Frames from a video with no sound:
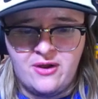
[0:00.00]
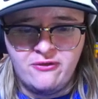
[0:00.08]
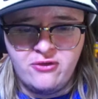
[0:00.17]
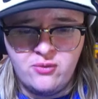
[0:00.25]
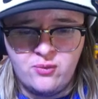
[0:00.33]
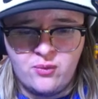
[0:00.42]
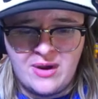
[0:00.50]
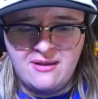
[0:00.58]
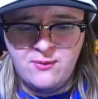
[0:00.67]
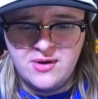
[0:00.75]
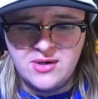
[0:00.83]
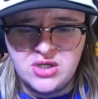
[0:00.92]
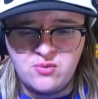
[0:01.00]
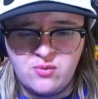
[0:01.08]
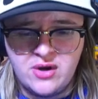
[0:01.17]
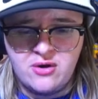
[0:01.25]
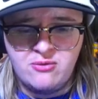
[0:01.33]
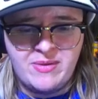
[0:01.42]
Also, why would you
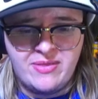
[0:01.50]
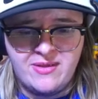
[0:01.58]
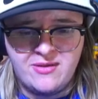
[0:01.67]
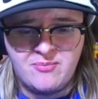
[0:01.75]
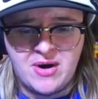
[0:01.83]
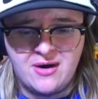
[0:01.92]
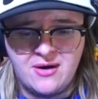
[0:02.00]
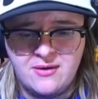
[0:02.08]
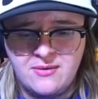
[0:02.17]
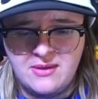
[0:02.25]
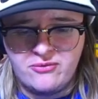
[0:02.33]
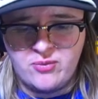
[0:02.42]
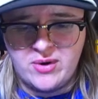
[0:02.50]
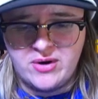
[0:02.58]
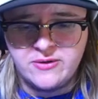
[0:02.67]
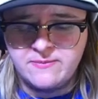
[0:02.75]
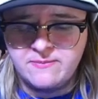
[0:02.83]
want to open this part? That's weird.